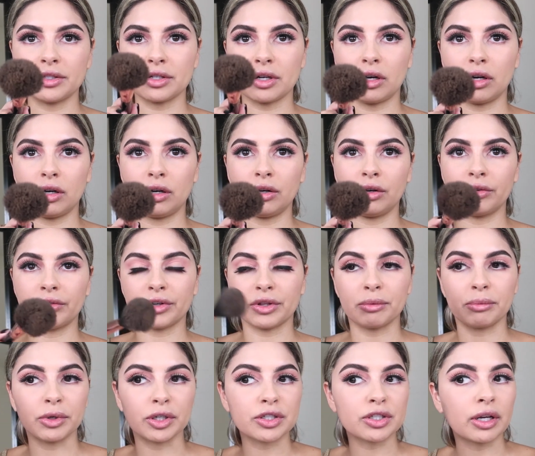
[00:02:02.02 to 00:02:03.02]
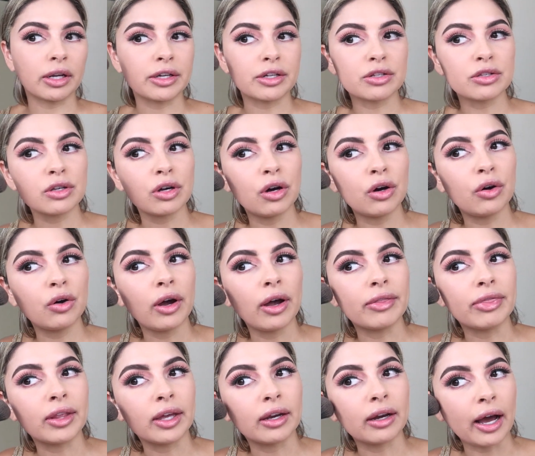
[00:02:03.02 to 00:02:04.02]
it's all over the brush like so,
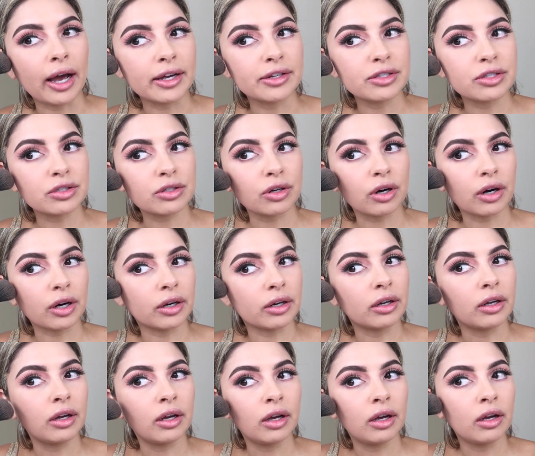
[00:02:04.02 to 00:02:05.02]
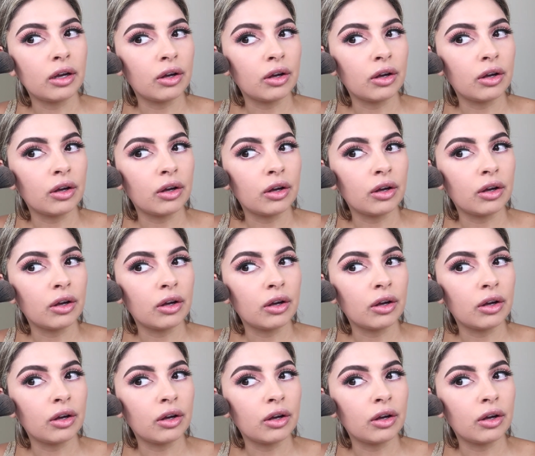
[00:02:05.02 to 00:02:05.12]
and then I start